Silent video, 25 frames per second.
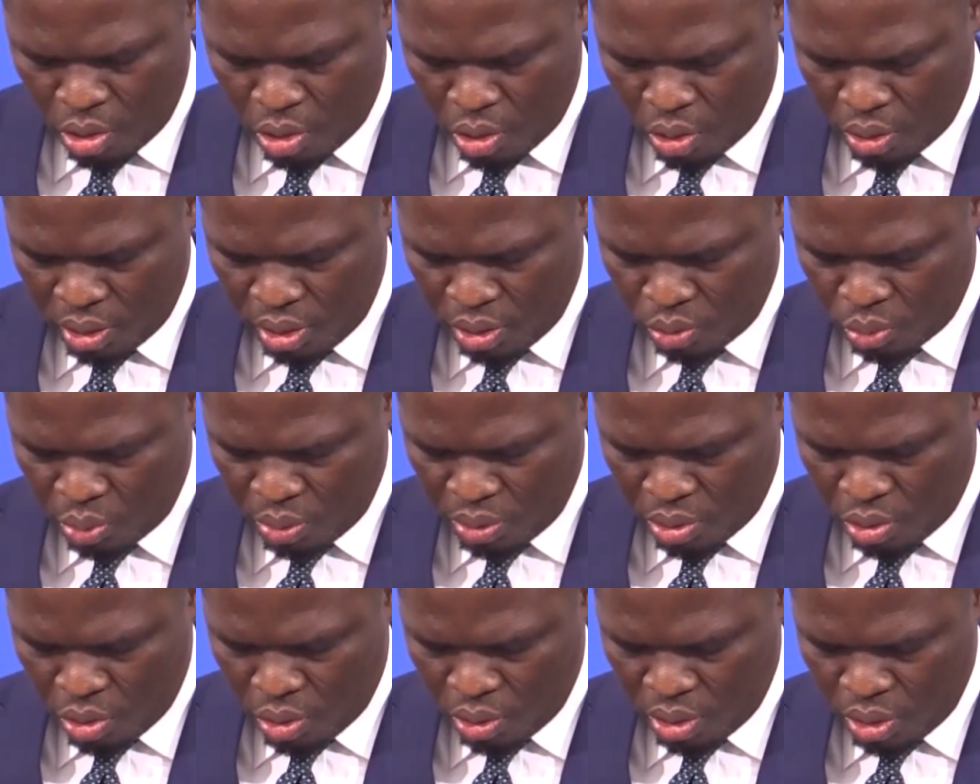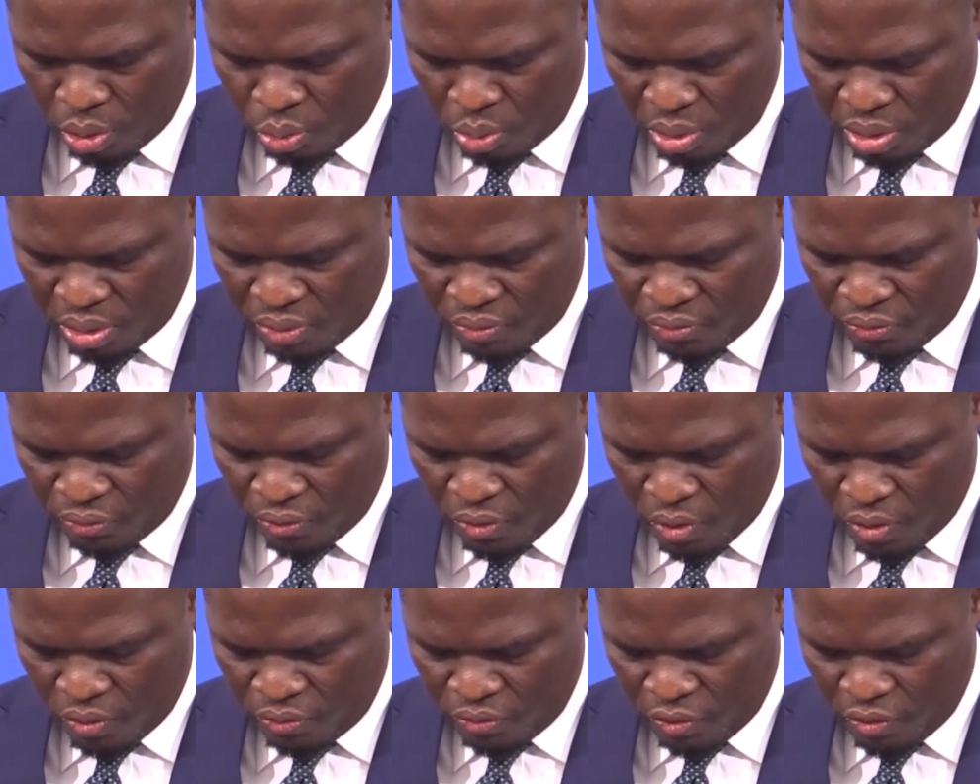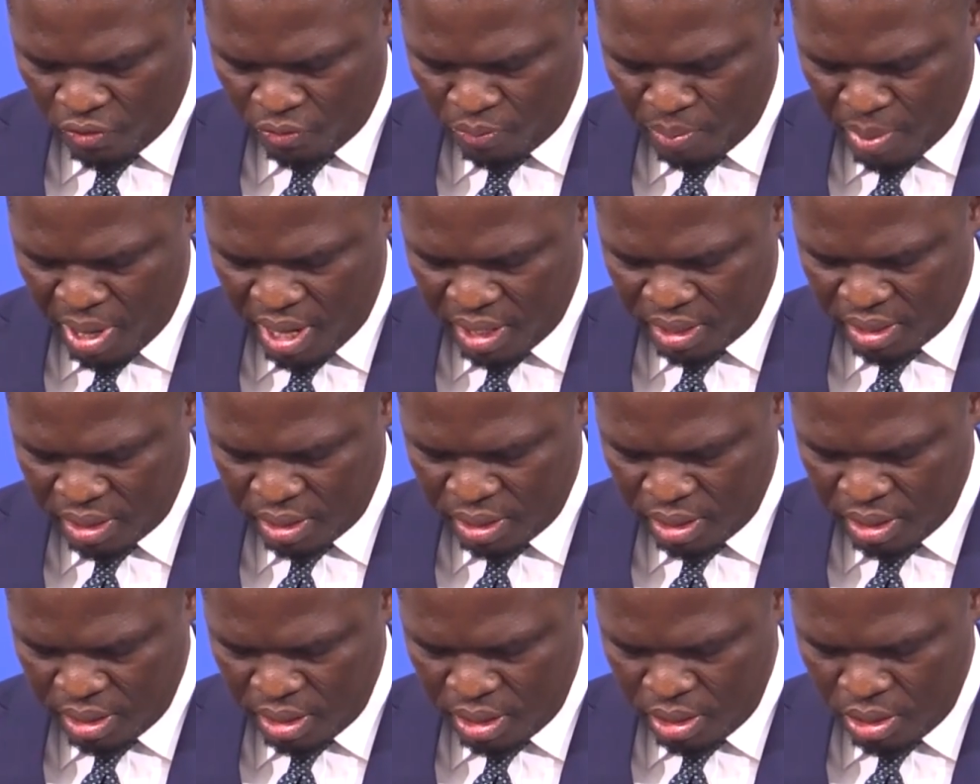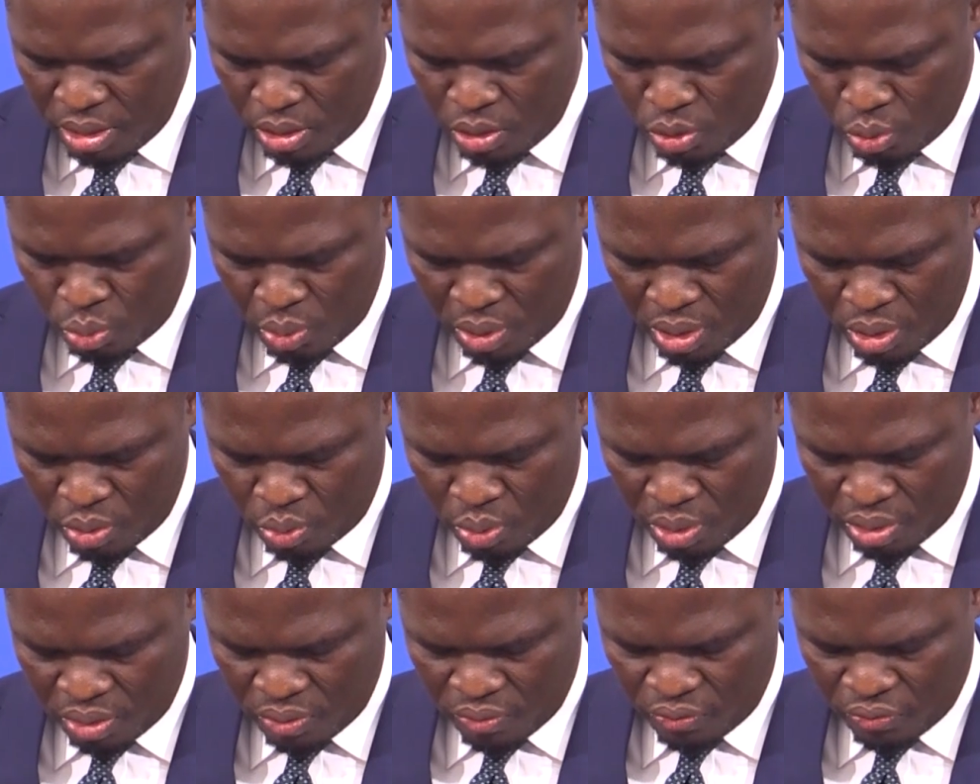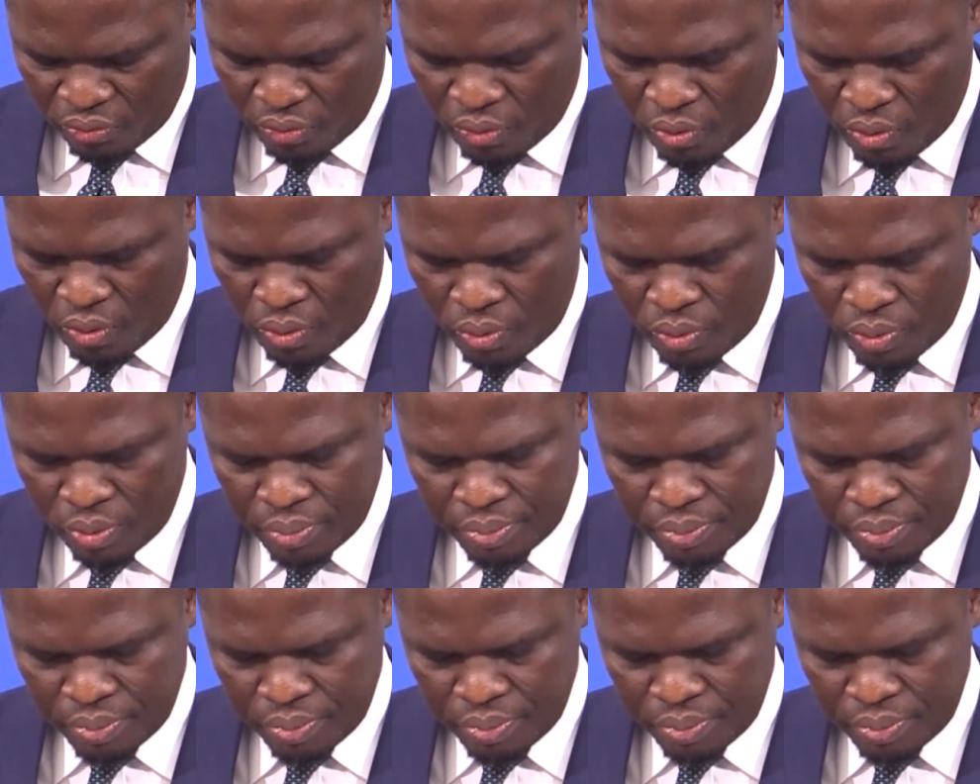on the, on the 24th of March 2024.